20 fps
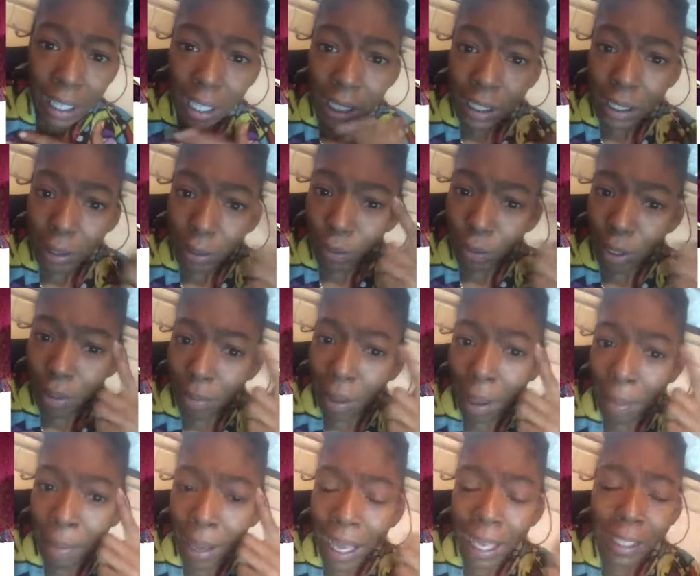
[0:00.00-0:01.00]
That's what
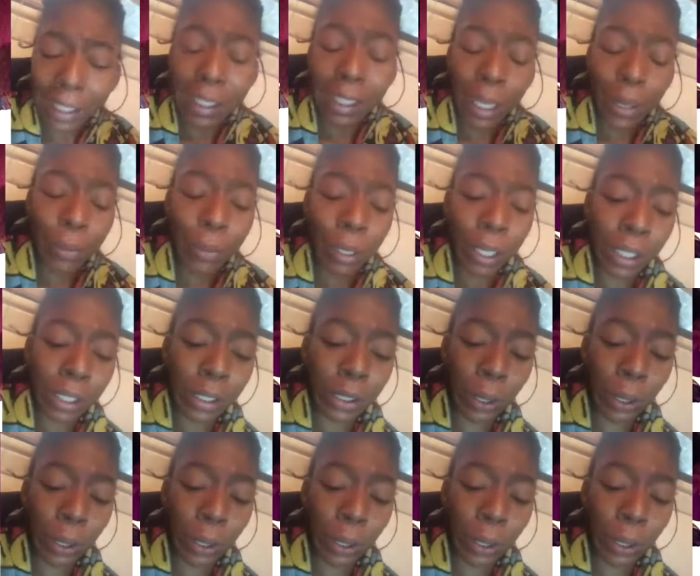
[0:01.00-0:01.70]
my mindset was.